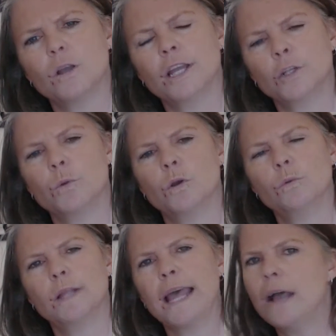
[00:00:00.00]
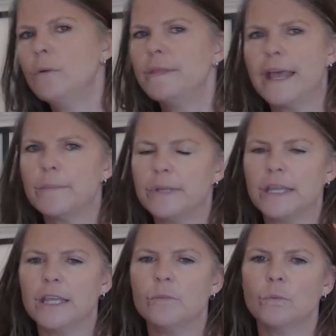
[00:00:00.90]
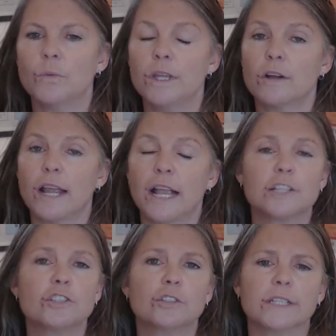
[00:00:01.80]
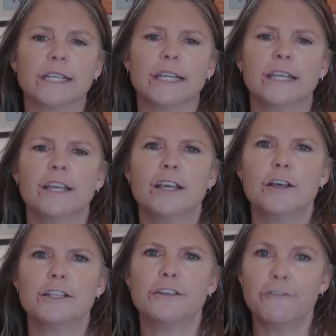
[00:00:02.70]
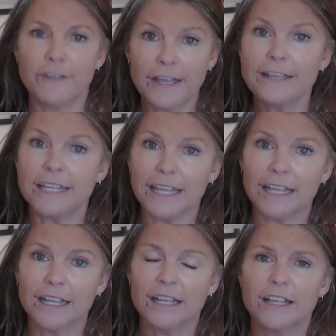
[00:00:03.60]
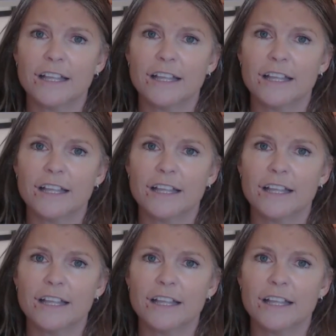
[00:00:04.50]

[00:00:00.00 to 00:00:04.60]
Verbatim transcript: Unquote. Well, how would that be when we are actually defending